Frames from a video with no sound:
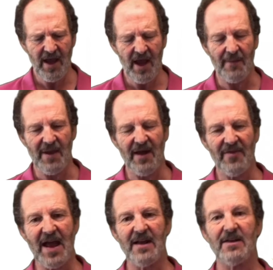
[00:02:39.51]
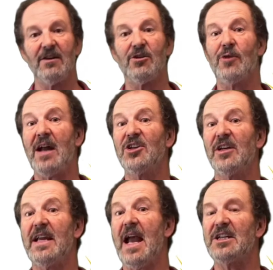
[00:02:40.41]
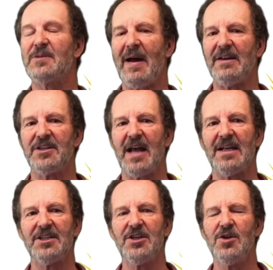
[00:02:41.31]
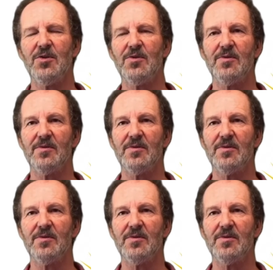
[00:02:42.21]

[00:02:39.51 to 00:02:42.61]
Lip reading: and that gradually expands. As you